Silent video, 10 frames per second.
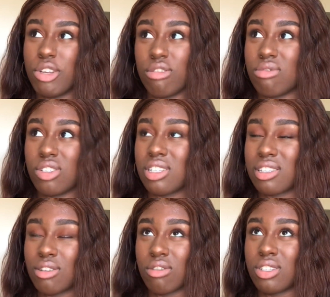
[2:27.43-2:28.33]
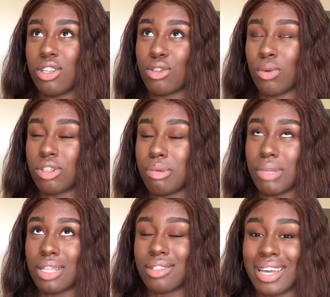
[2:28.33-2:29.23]
but you just still continue to watch me,
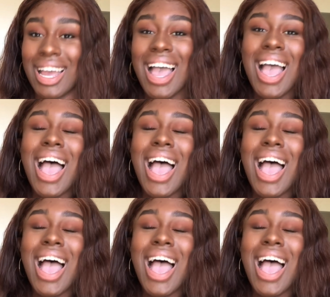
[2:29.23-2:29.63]
but that's okay.